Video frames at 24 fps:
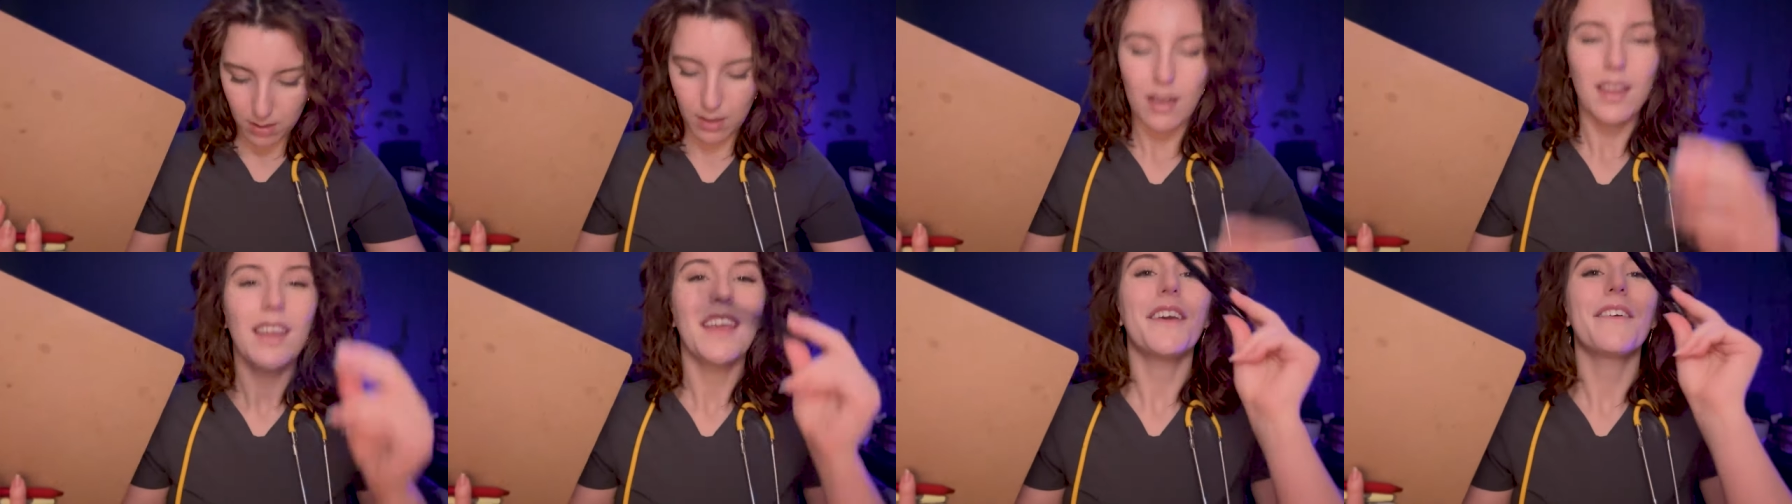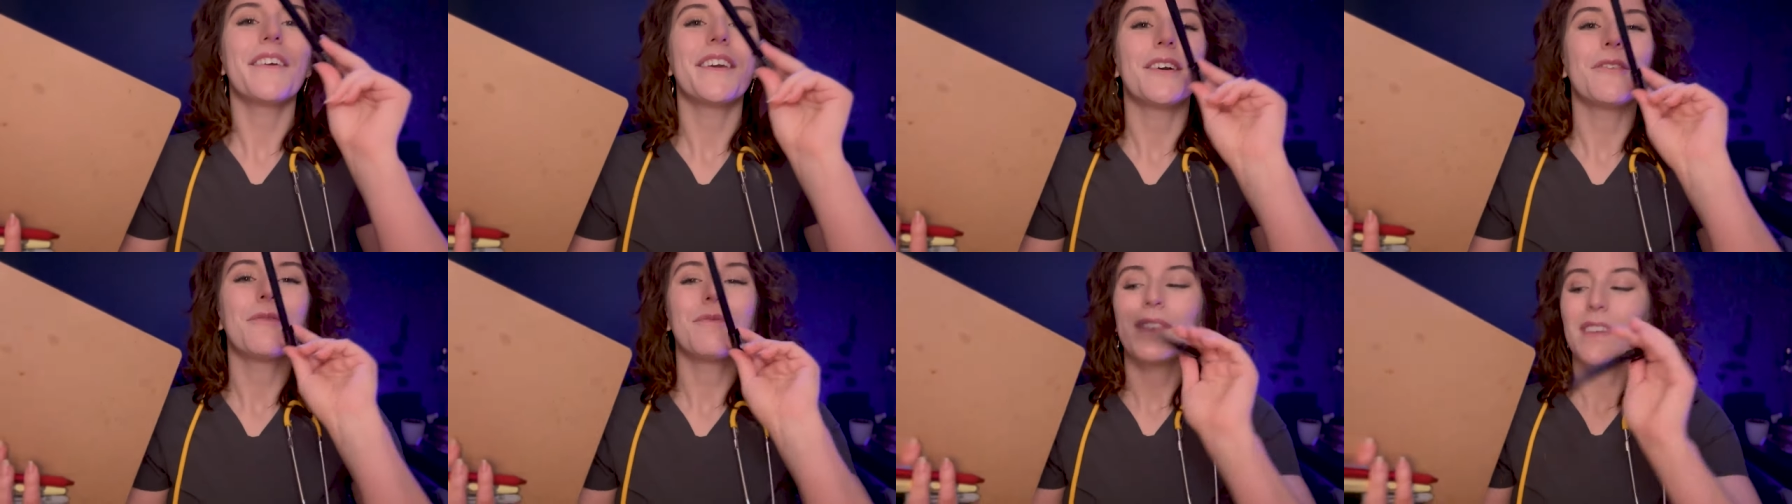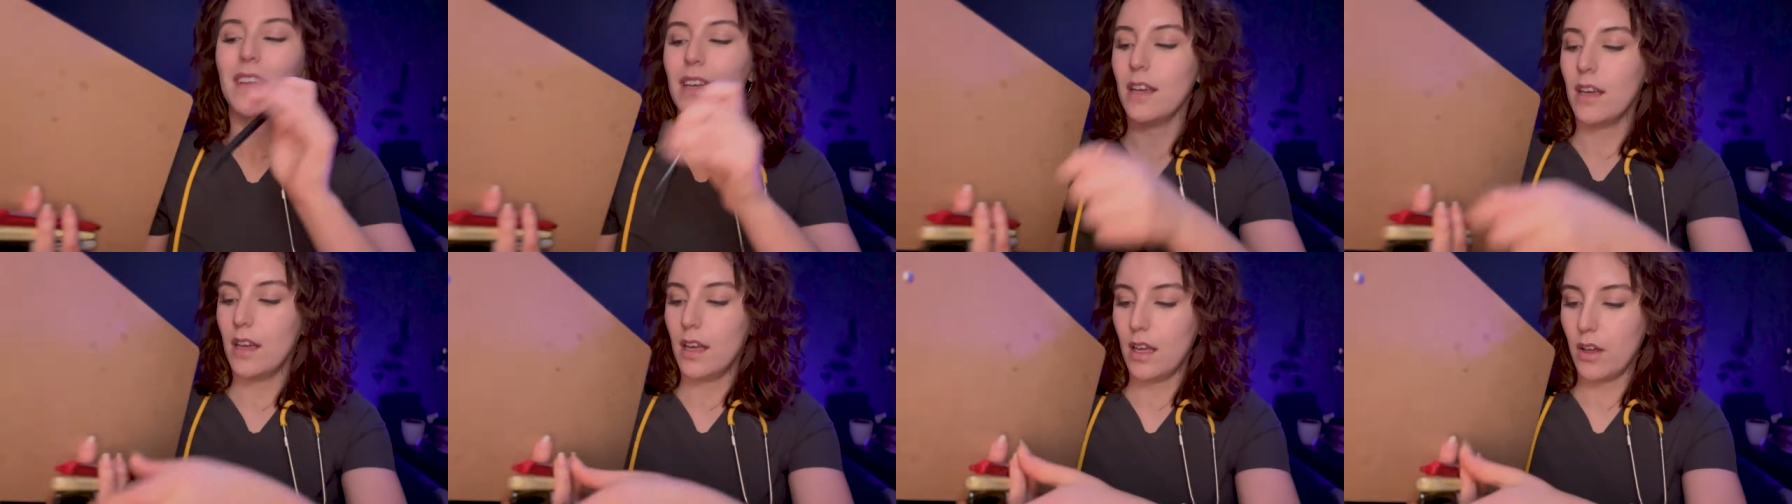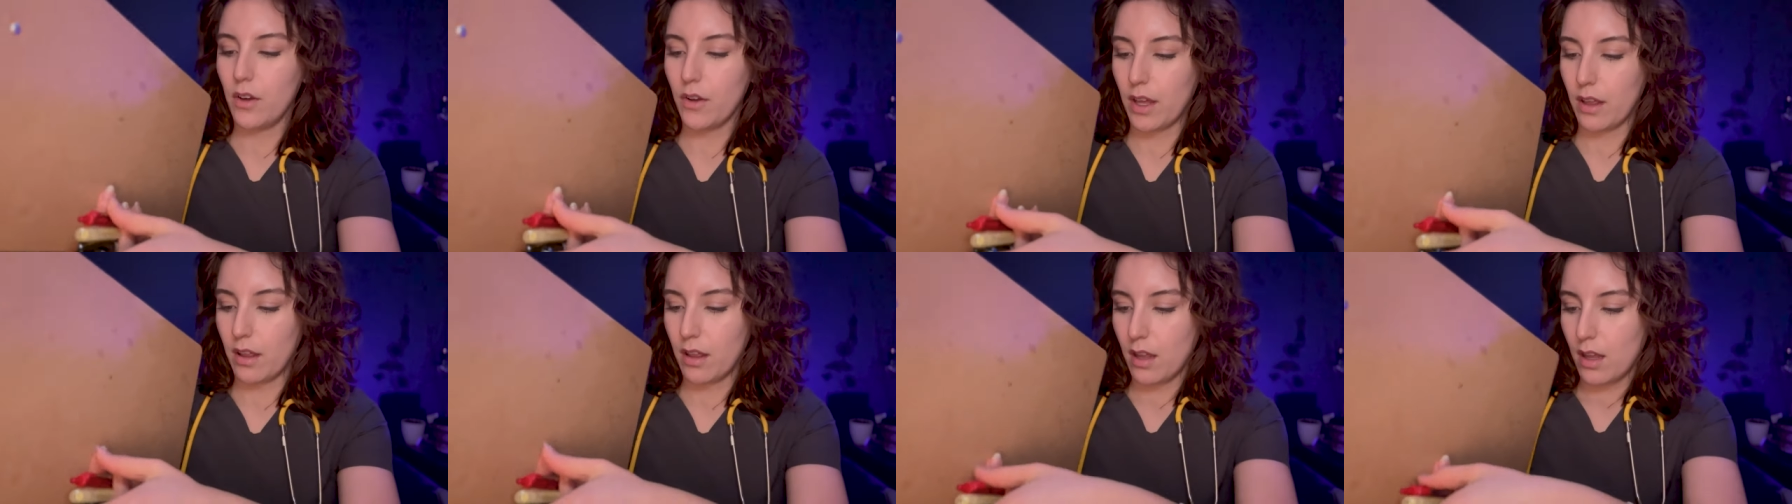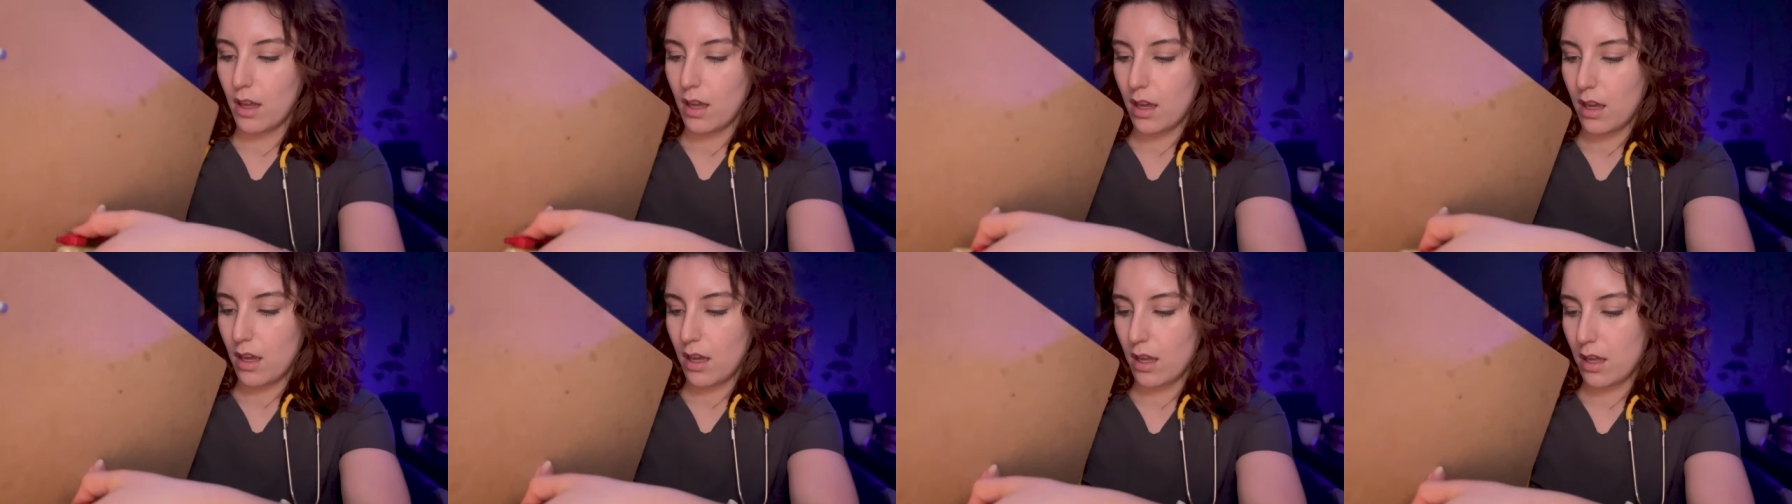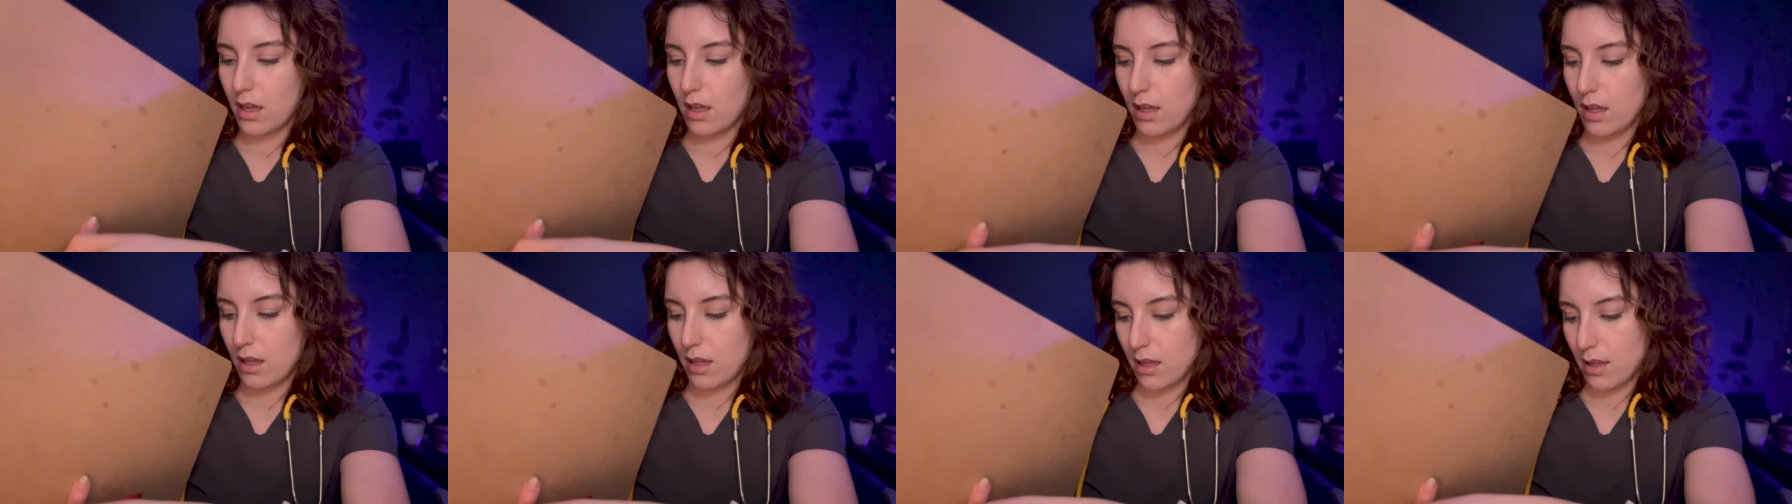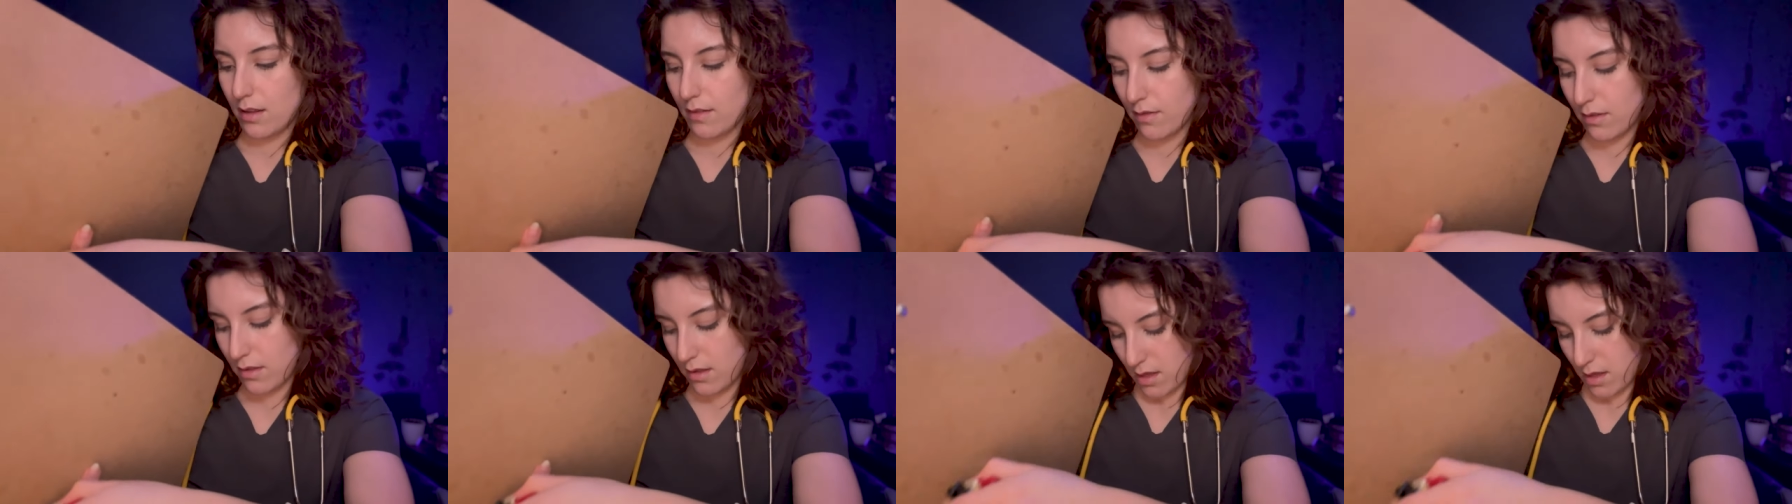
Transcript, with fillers: Here we go. Okay. Uh,